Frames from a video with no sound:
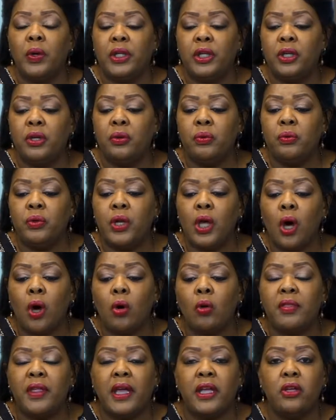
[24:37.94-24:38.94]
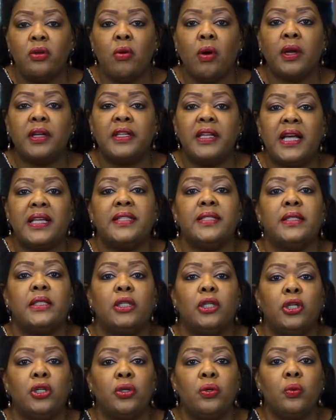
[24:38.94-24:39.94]
when you know that you are
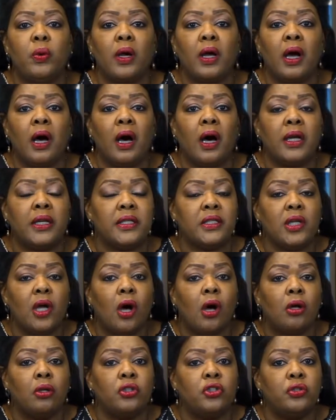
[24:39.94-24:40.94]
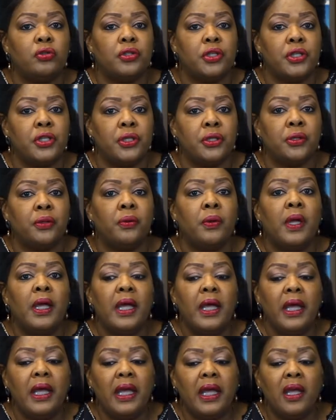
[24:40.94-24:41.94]
destined to do what God has called you to do,
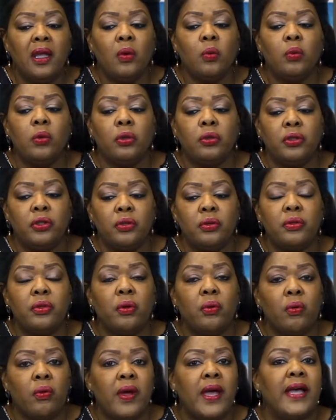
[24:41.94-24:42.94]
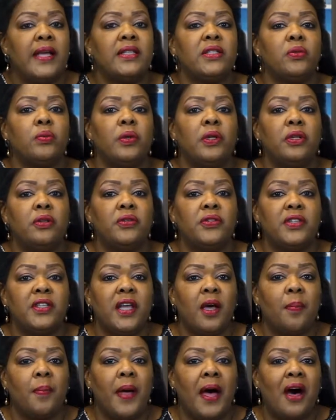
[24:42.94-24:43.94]
He will do the rest when you
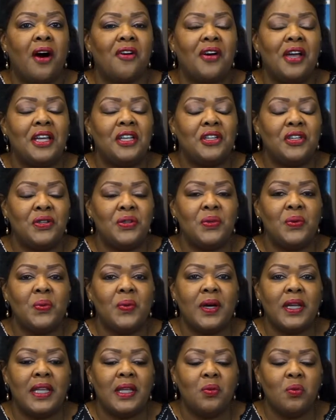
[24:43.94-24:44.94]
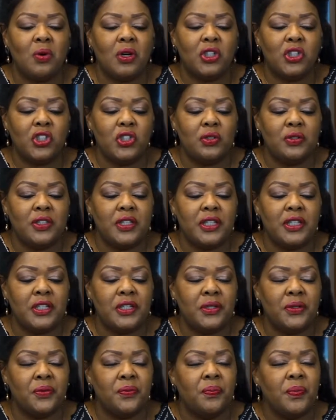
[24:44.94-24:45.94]
step out and do what He wants you to
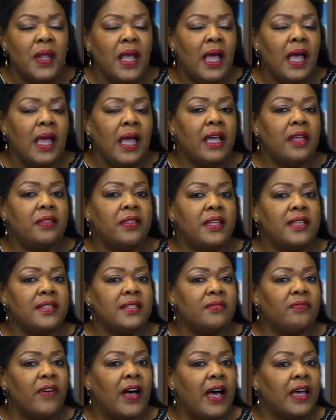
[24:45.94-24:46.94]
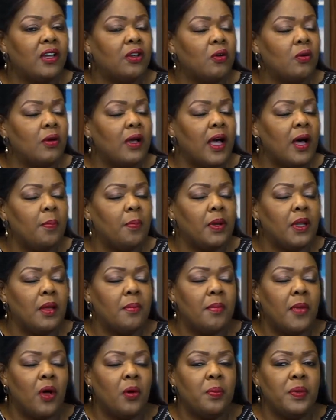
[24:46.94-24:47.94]
do. In these final
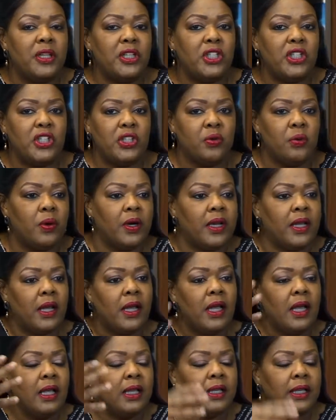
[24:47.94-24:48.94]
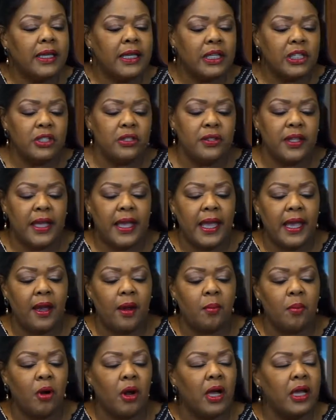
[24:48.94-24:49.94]
couple of moments, you want to look into the
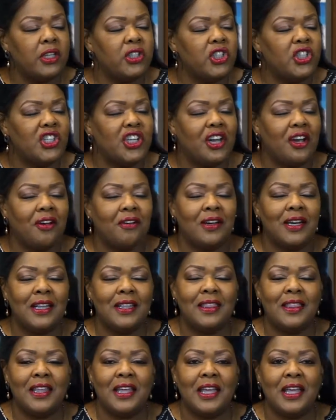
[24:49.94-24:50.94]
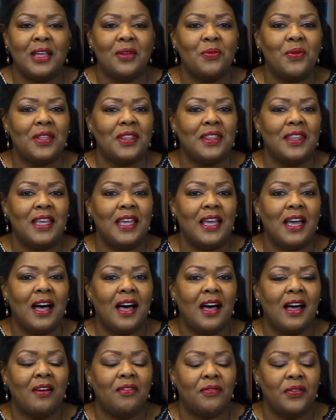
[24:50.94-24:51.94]
camera and share anything with the
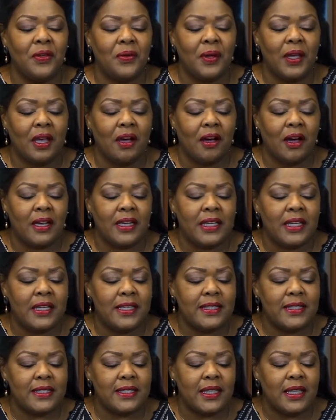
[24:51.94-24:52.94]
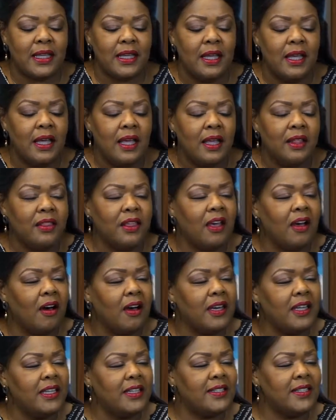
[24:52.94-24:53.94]
viewing audience, the
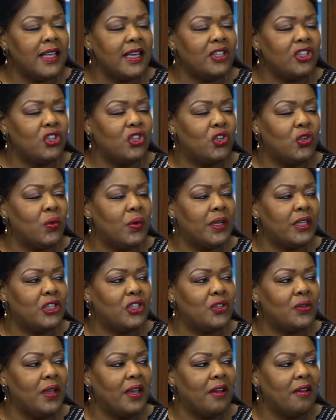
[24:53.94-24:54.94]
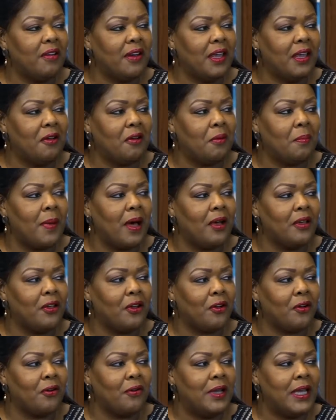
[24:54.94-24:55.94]
audience that has joined you here to hear about
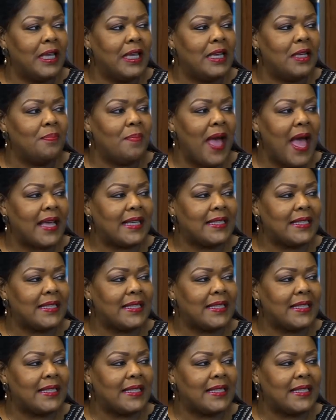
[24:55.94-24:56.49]
your Creed